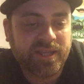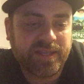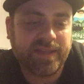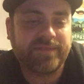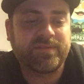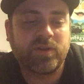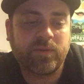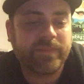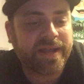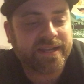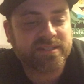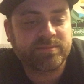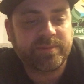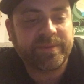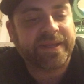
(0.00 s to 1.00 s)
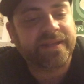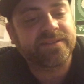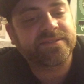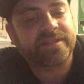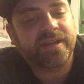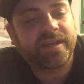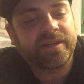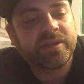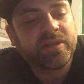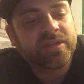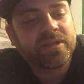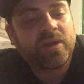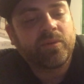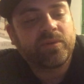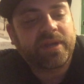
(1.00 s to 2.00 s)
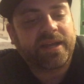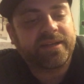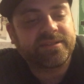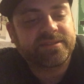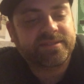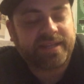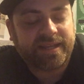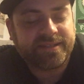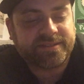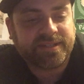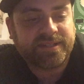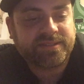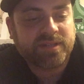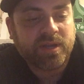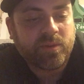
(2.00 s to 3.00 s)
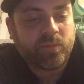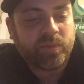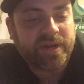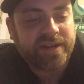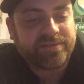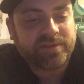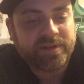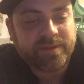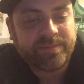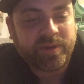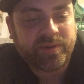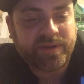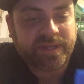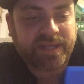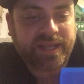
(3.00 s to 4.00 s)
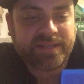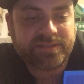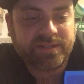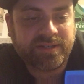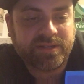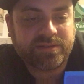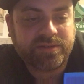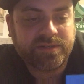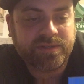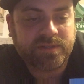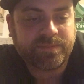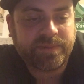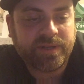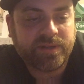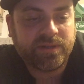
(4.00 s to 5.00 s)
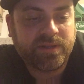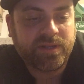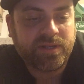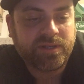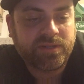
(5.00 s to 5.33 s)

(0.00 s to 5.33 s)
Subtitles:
You have no maximum hand size. Whenever an opponent casts a non-creature spell,